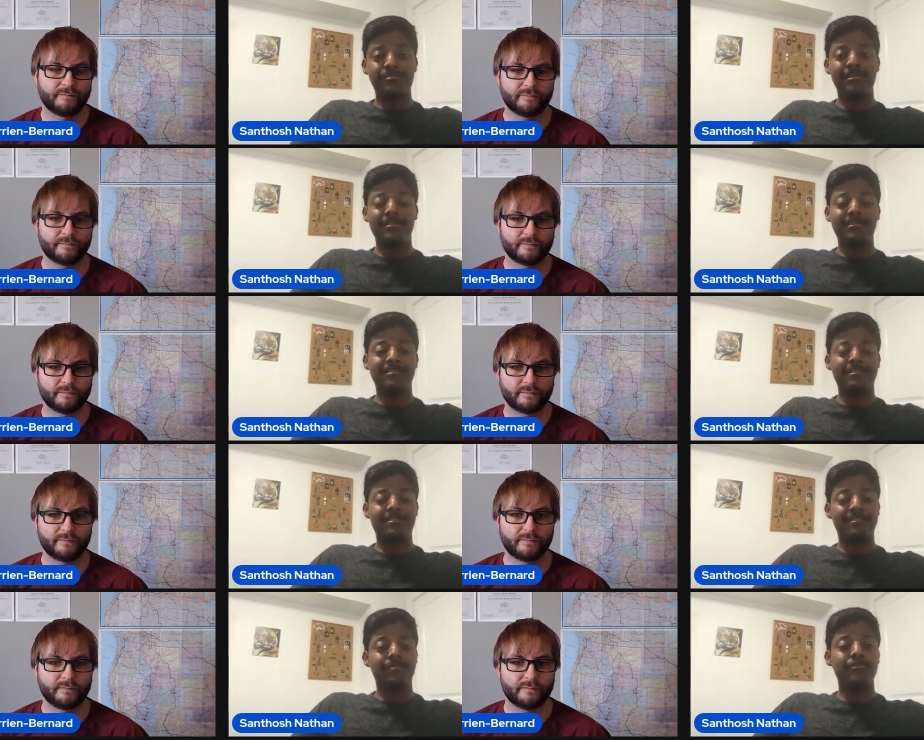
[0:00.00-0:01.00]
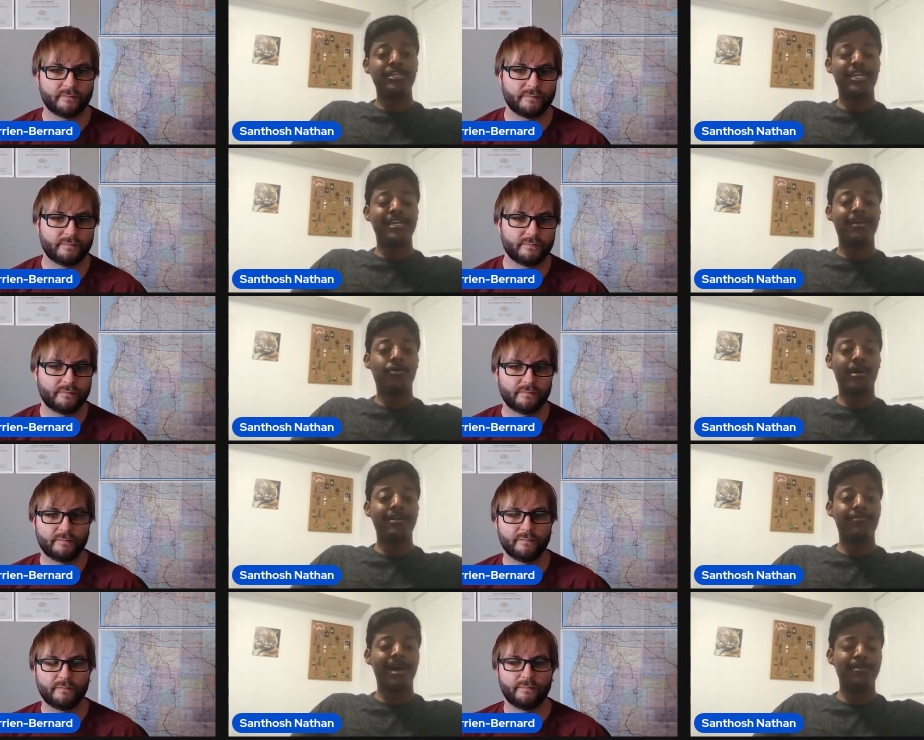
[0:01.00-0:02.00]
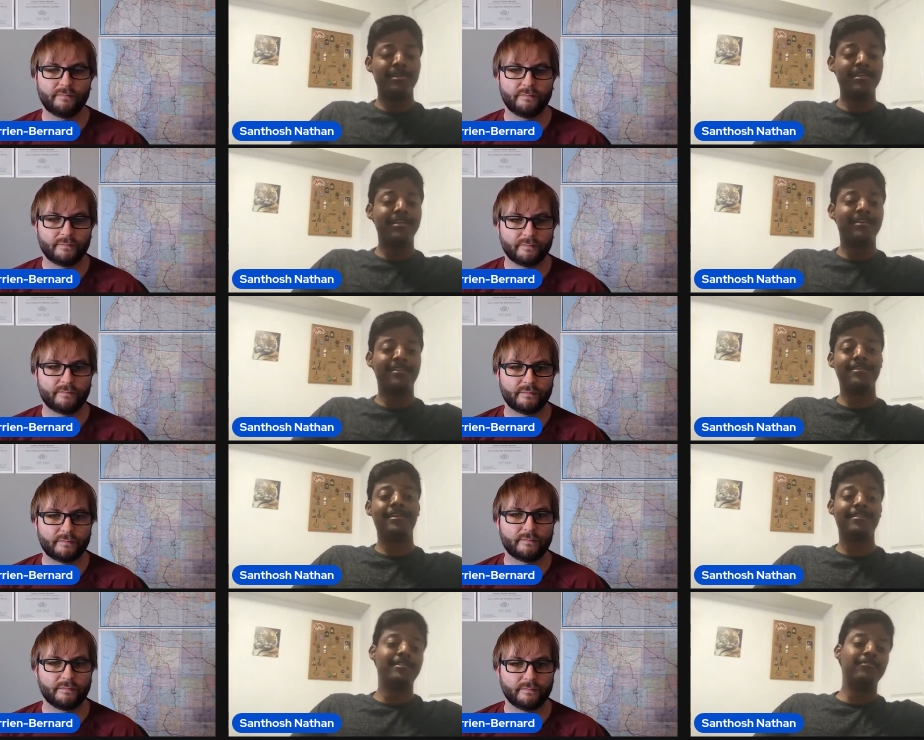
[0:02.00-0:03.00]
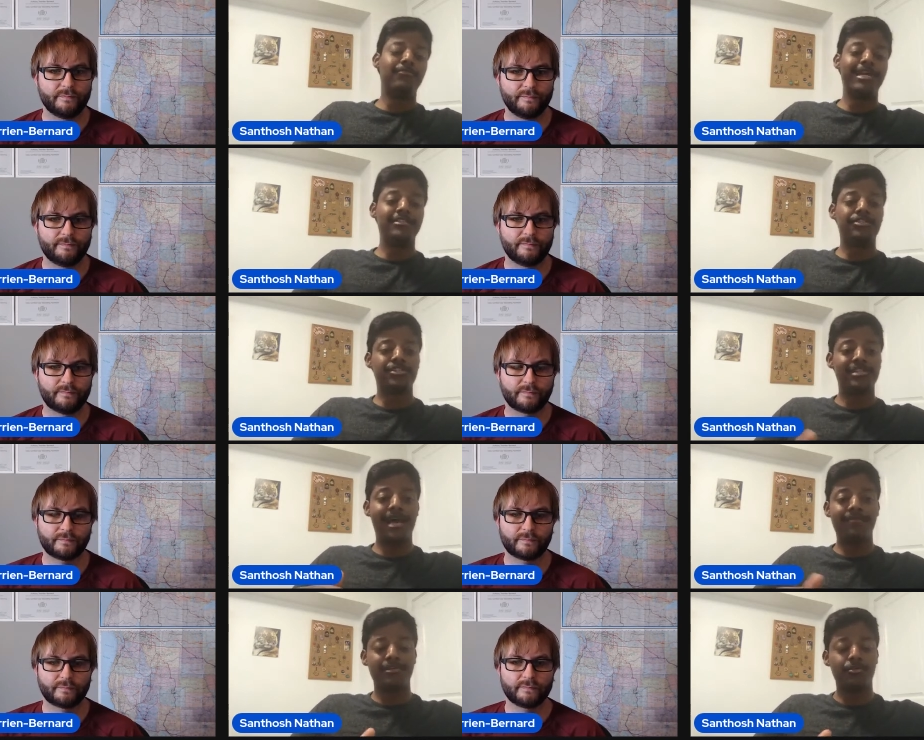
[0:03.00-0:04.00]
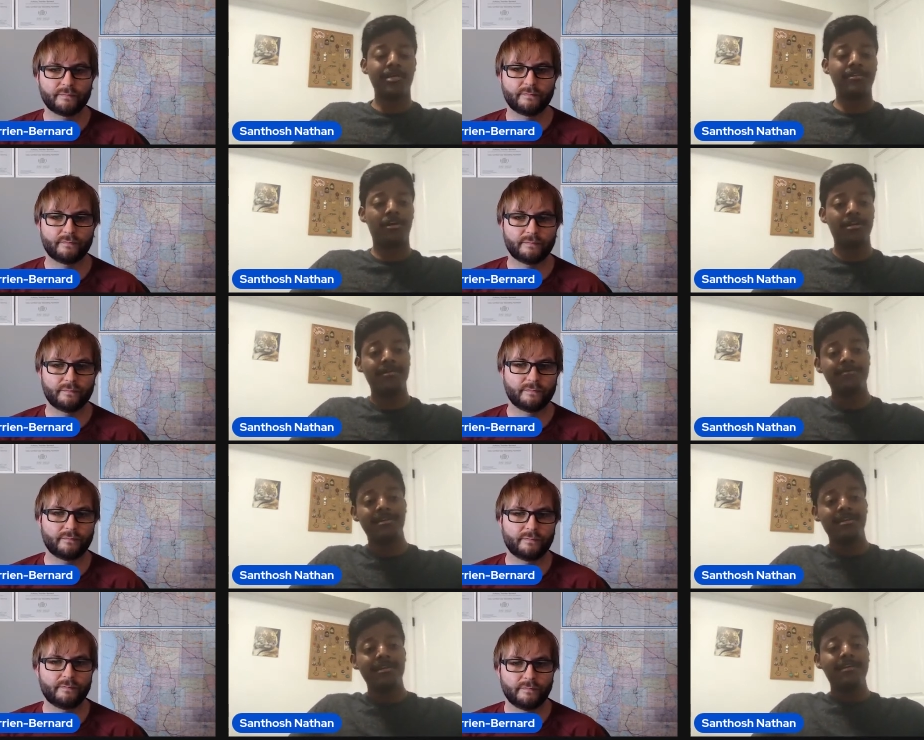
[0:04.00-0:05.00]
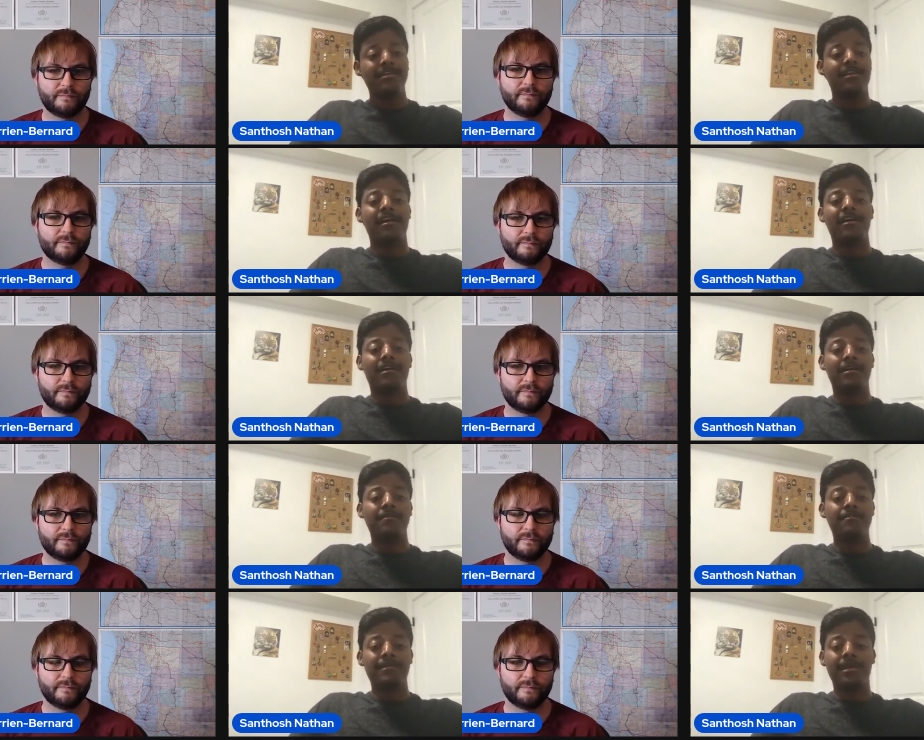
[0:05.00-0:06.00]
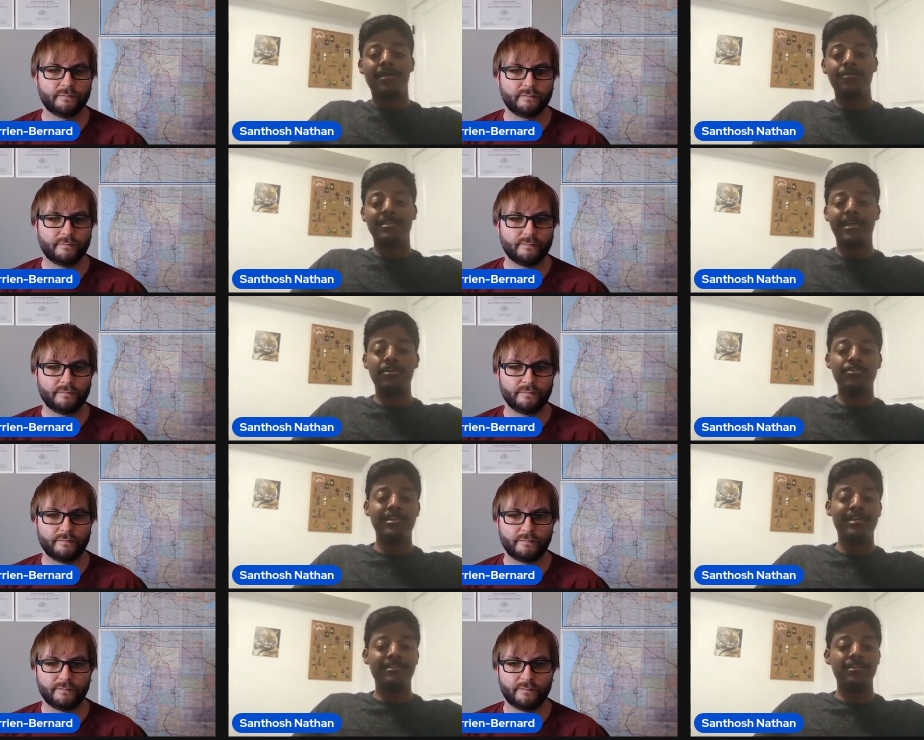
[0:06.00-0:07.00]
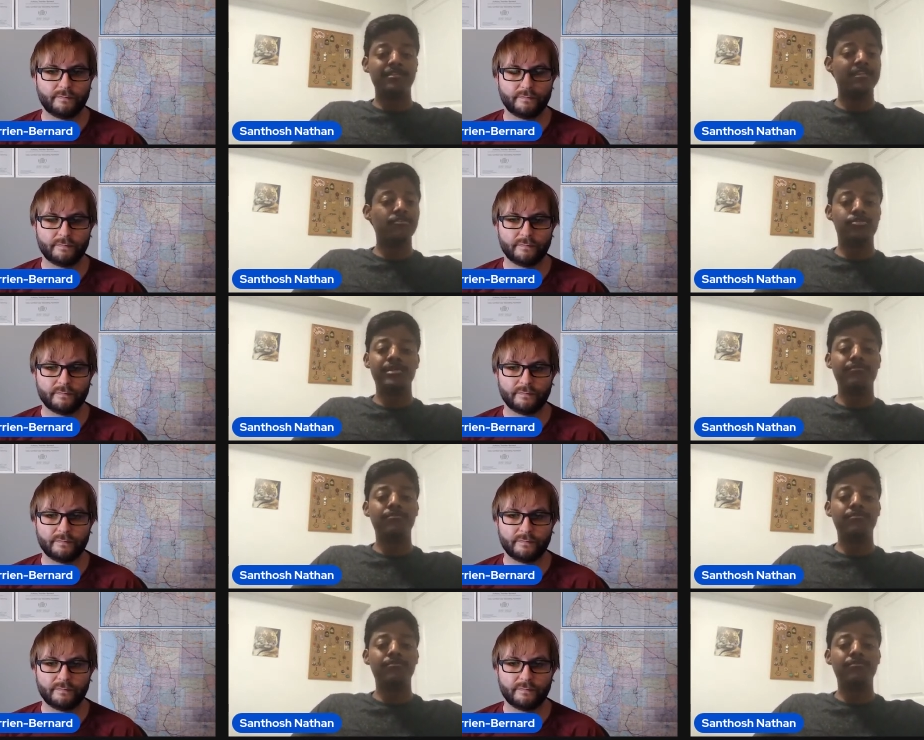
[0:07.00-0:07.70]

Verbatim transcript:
Speaker 1: been appreciating quite rapidly, and, and the mm-hmm. rents just haven't quite caught up. Uh, and with Airdrie and their legal suite